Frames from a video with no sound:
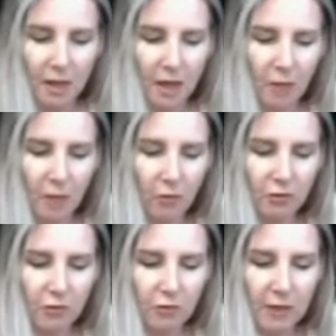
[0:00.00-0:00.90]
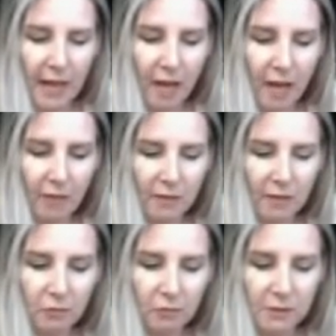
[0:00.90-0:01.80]
and what you're allowing
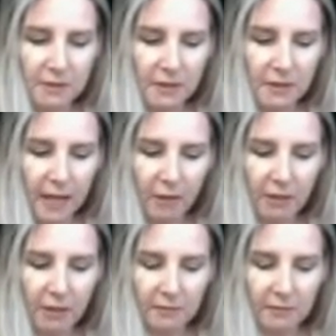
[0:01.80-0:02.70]
or disallowing,